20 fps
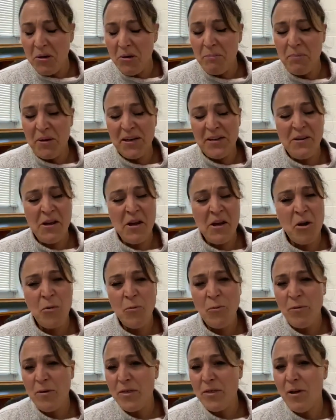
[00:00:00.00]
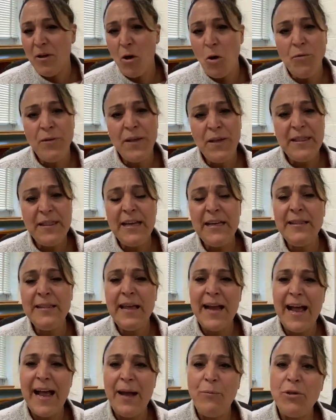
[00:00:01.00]
But no, the only thing
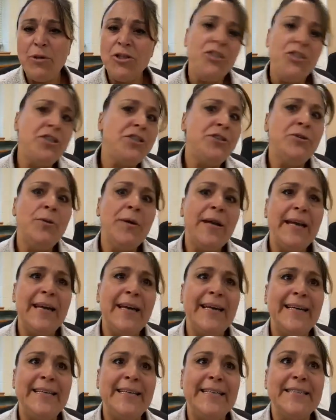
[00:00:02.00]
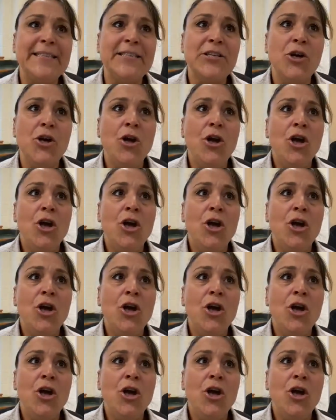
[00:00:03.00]
that I will do is,